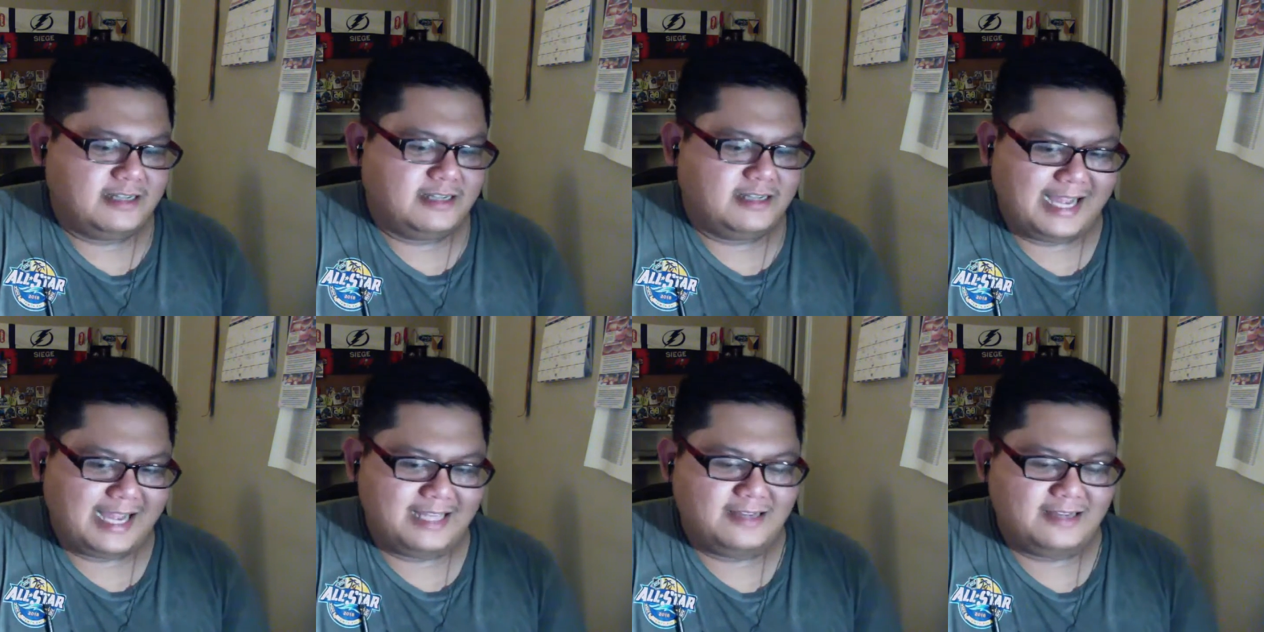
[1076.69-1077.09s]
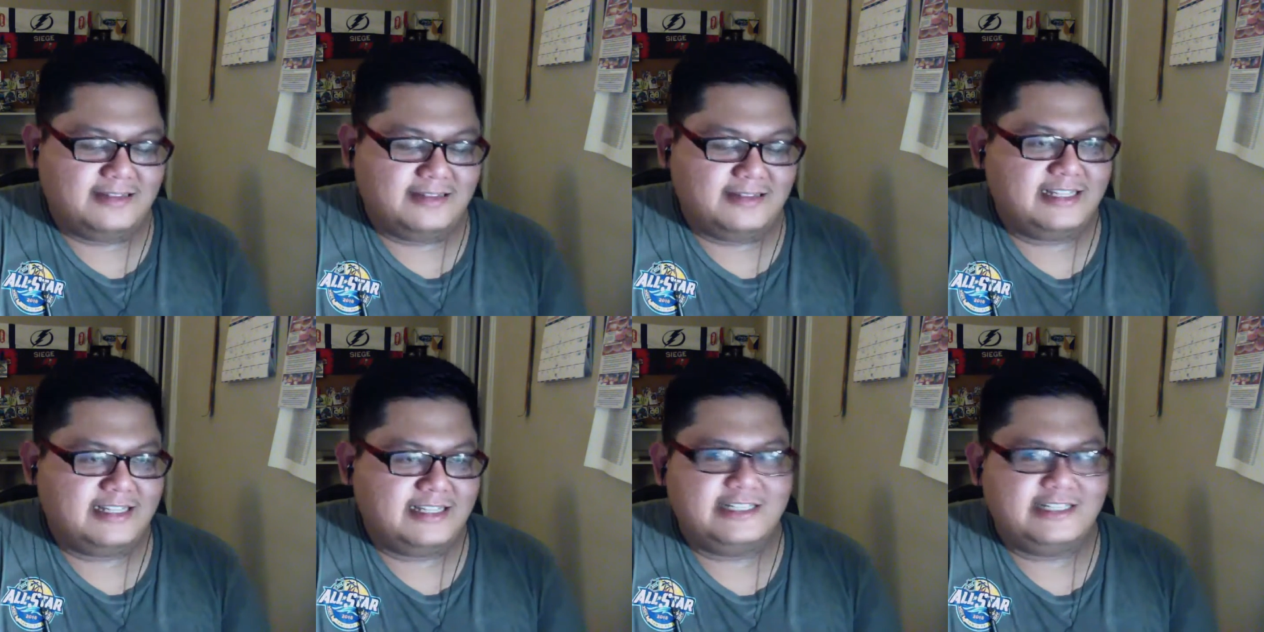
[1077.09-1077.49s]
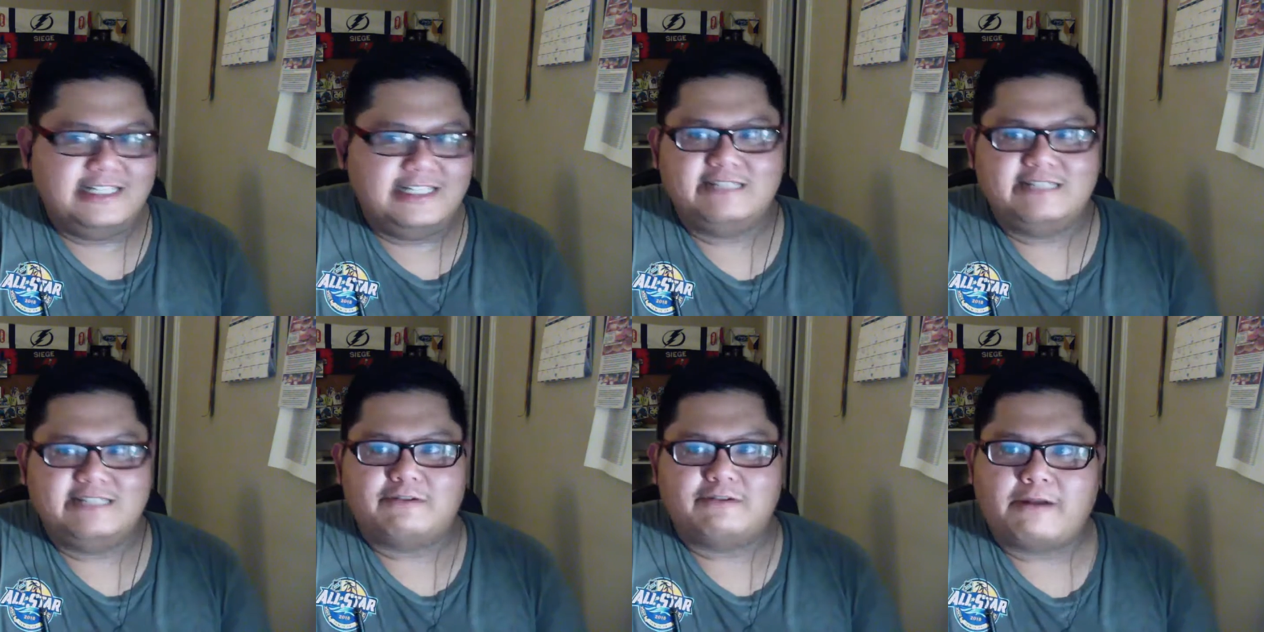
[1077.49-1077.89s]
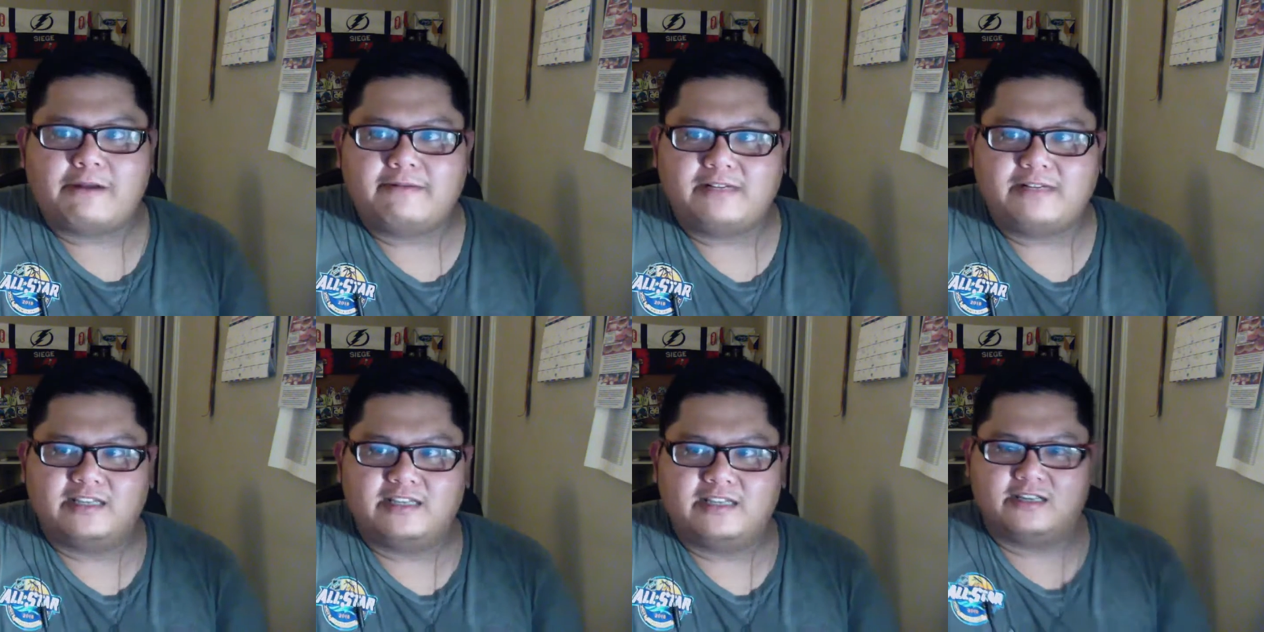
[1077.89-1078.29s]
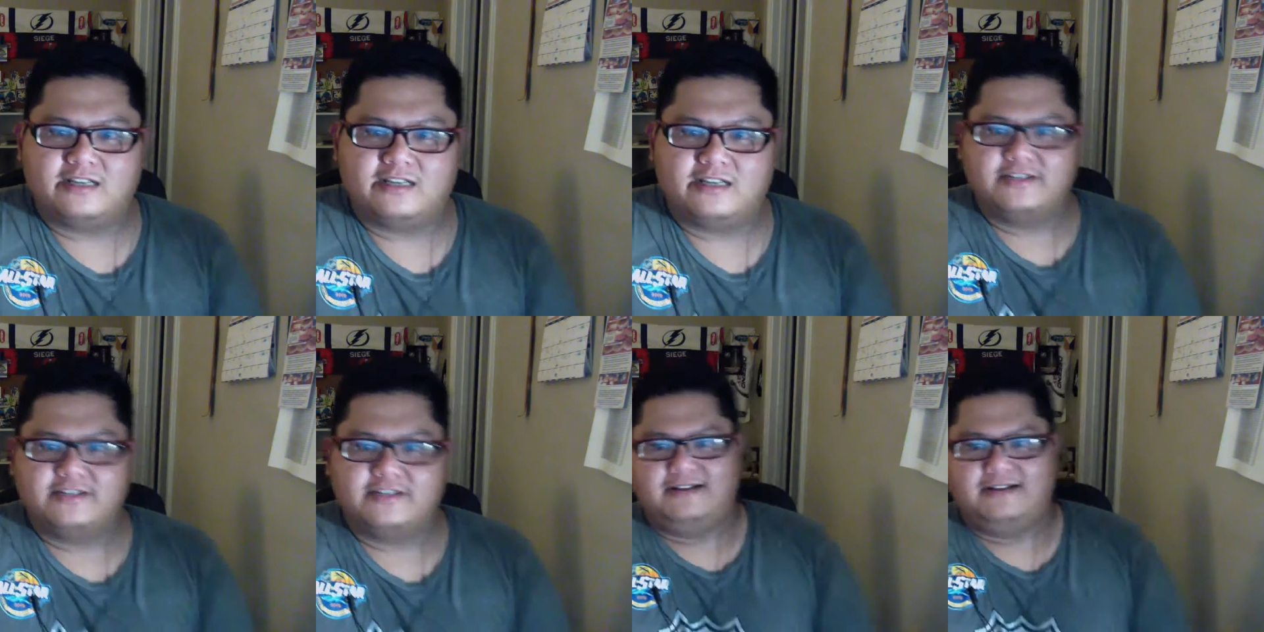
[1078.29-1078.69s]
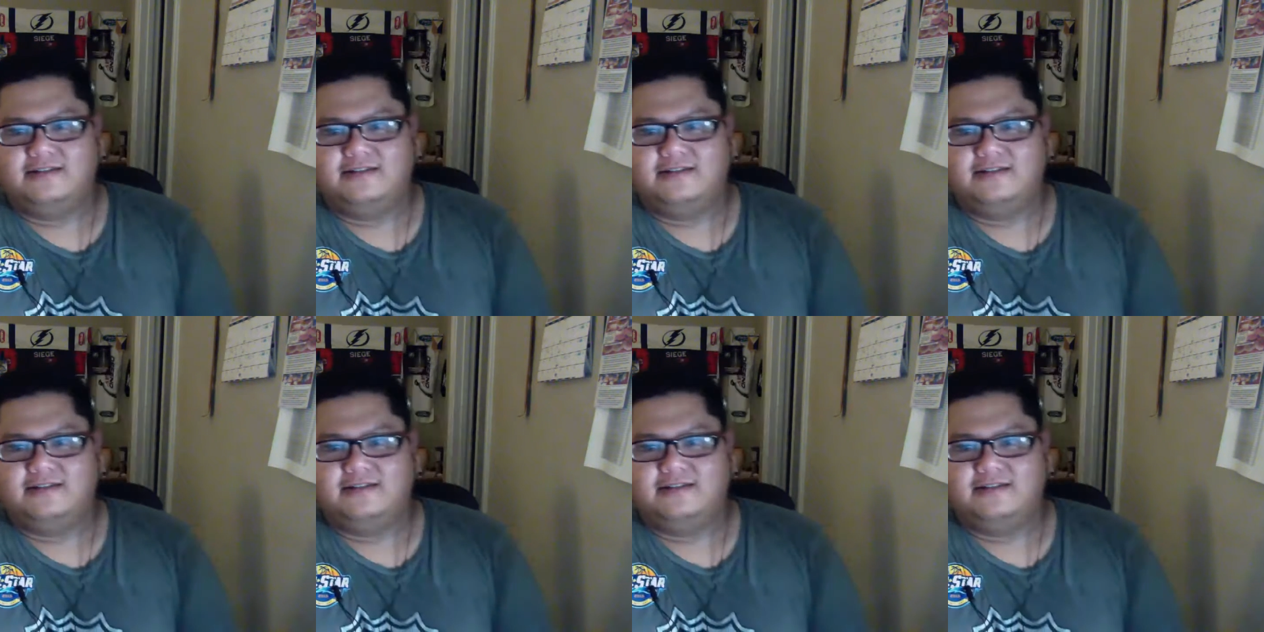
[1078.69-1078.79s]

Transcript: I don't, this season we're probably going to go down.